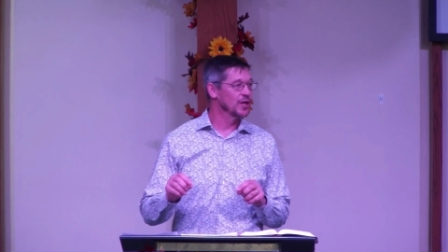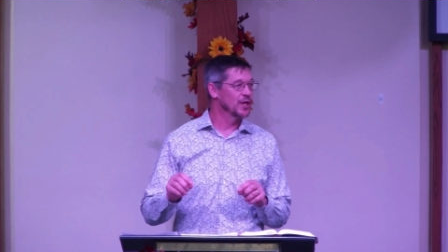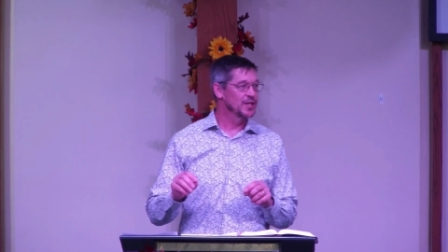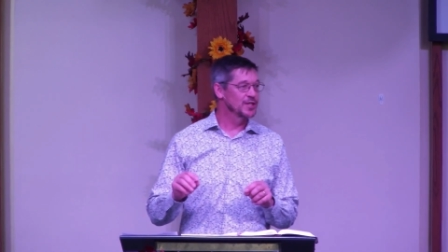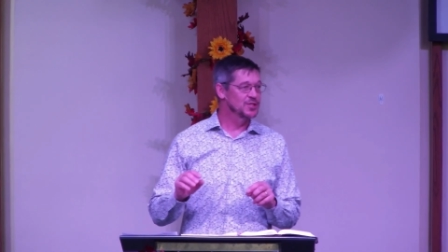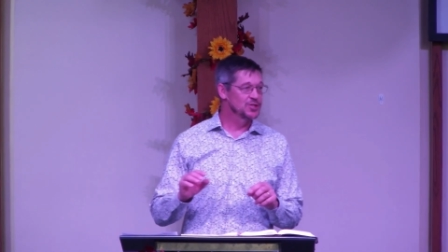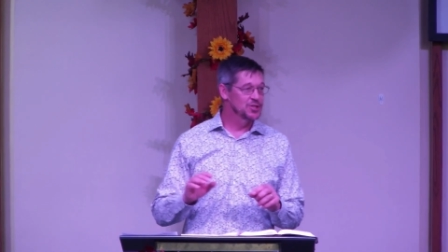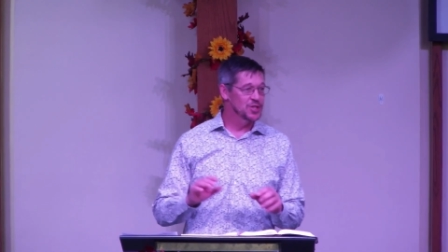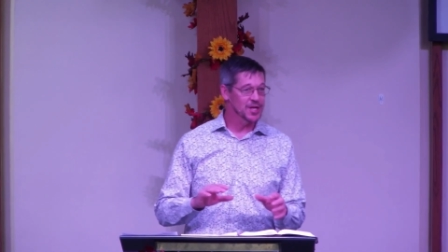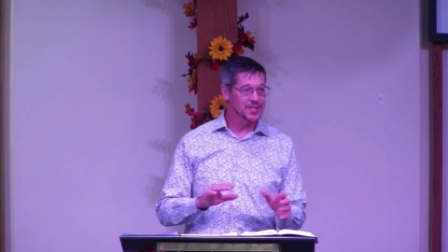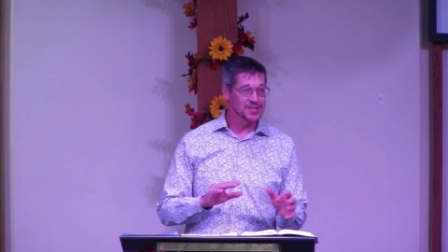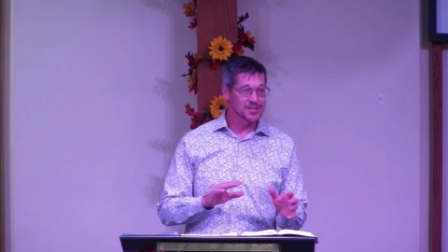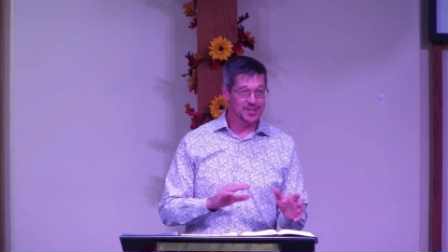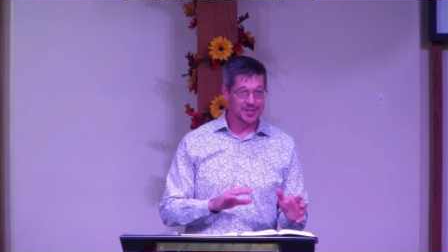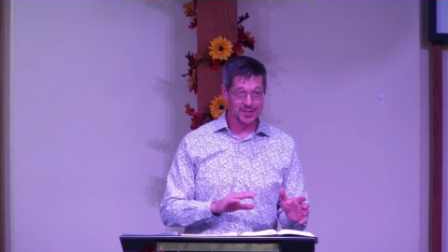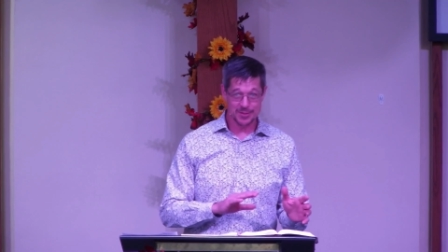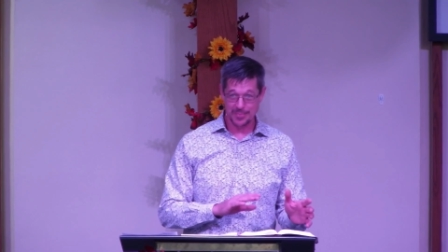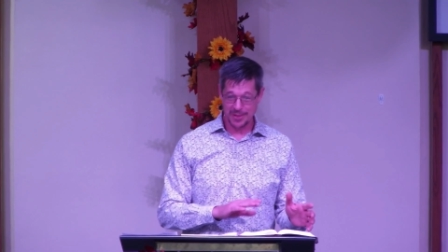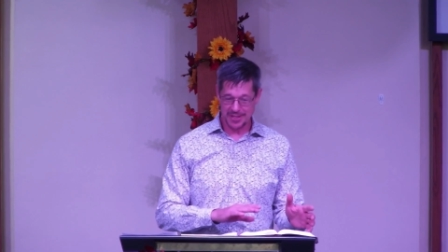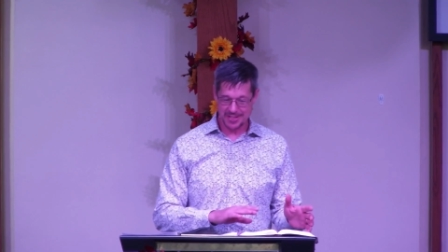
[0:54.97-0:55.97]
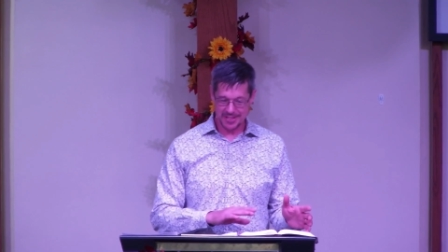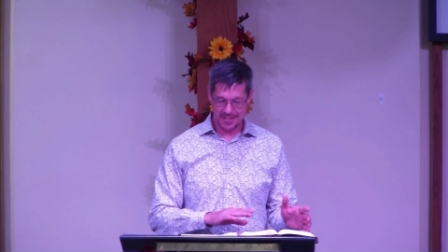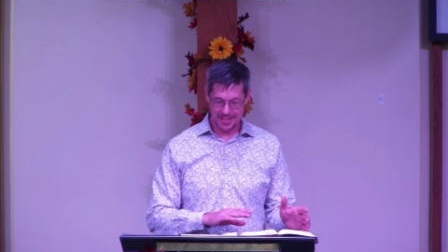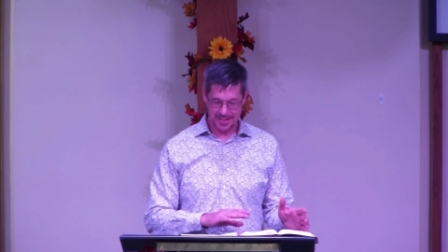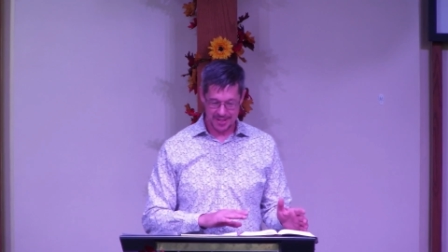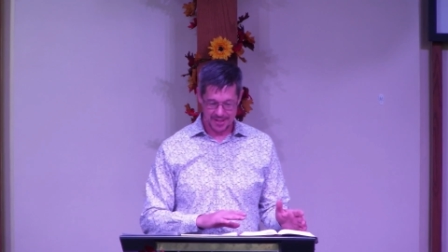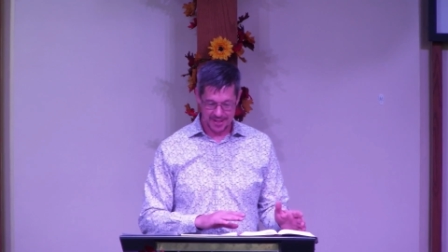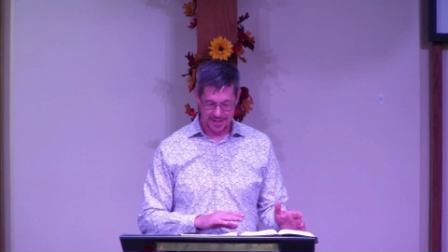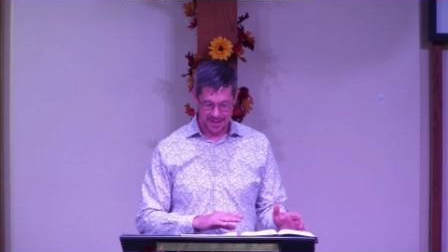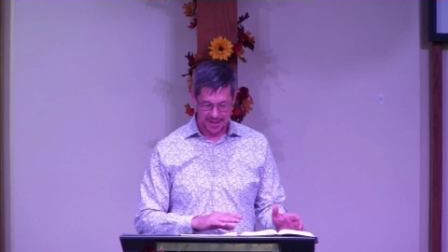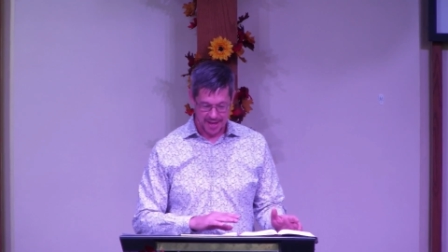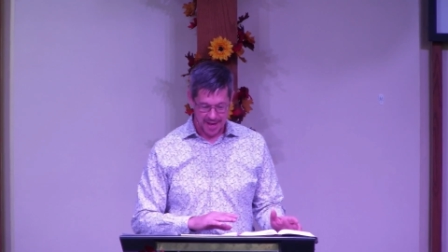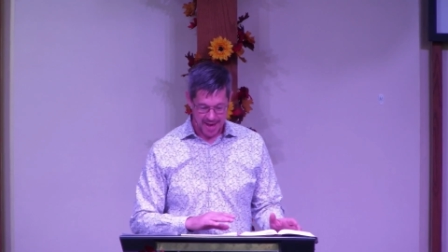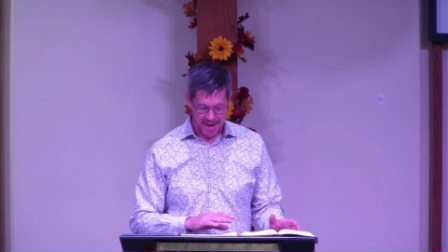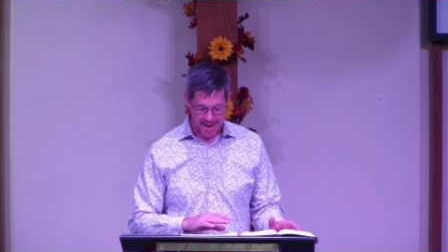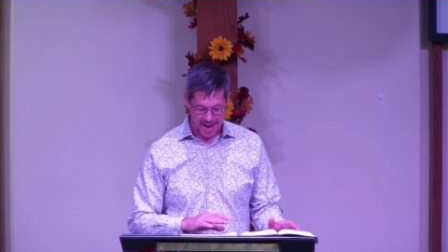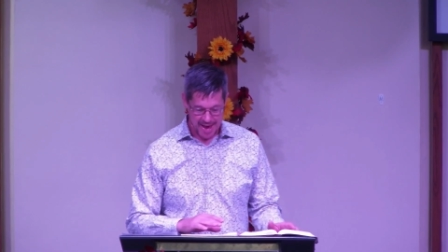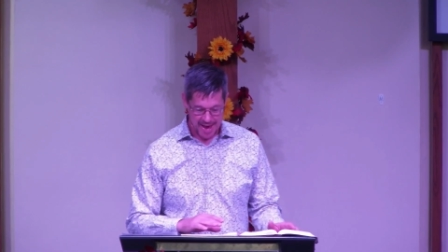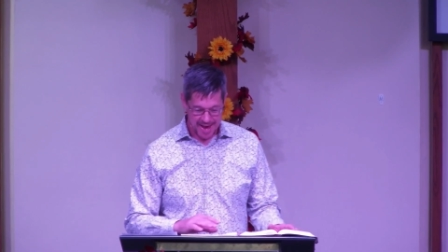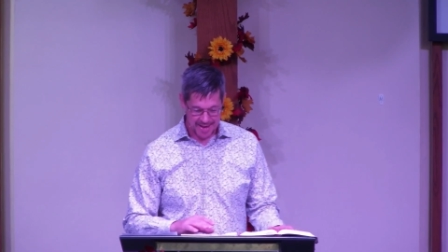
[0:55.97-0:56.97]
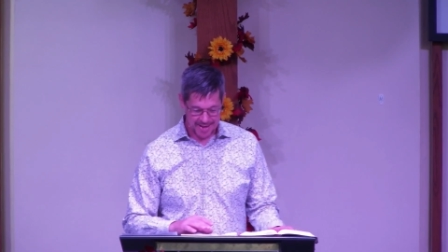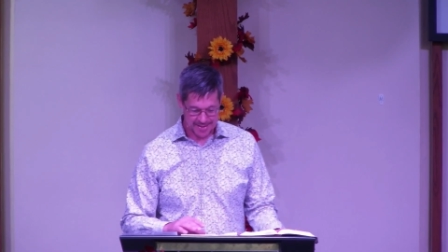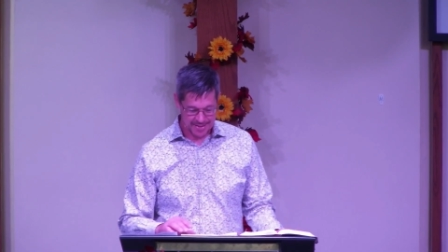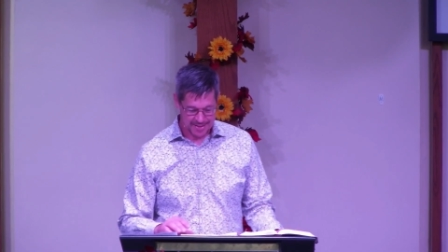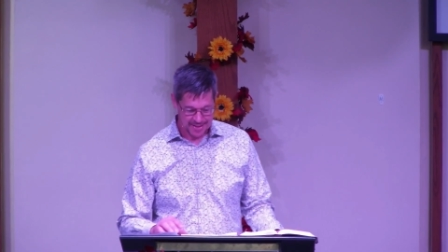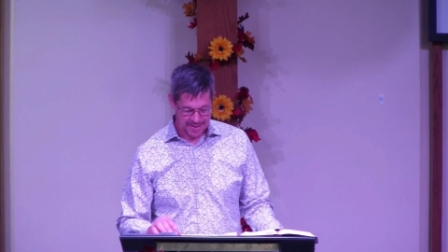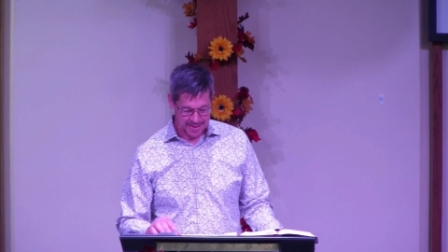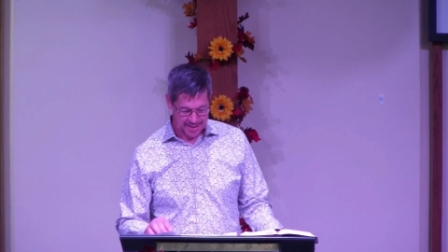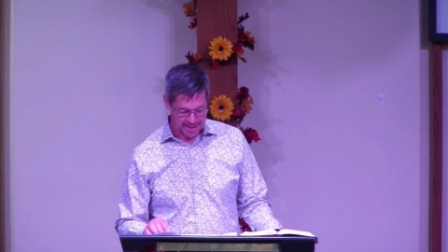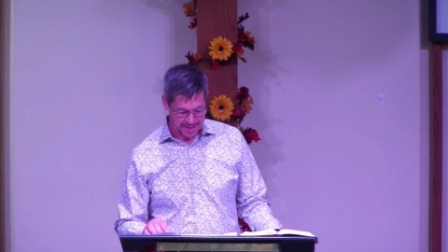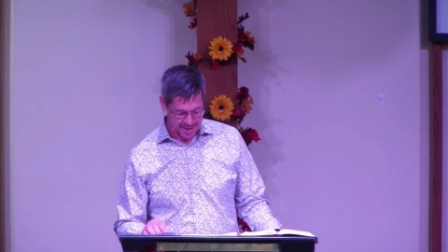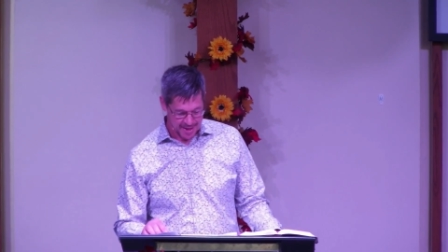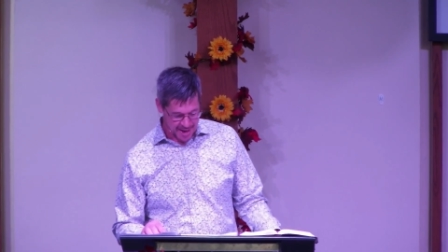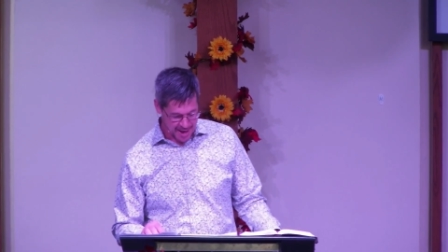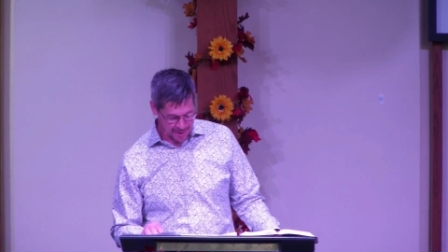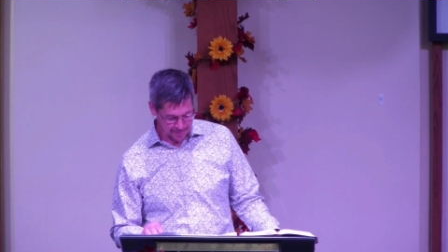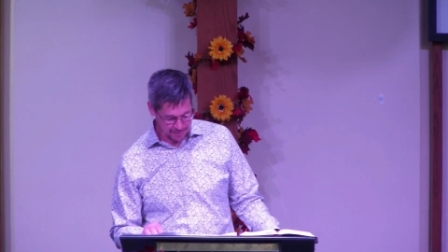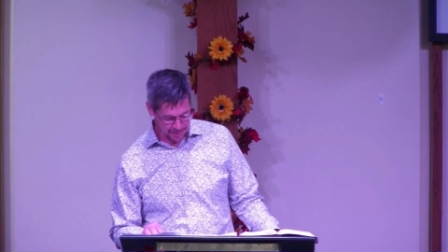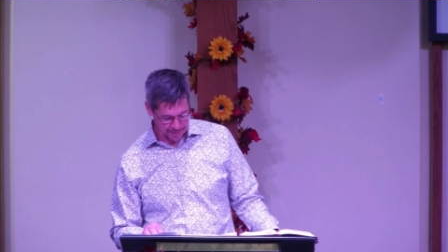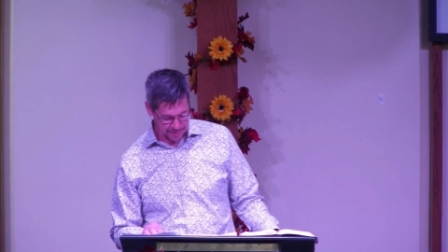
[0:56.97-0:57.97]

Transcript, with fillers: just as busy as ever.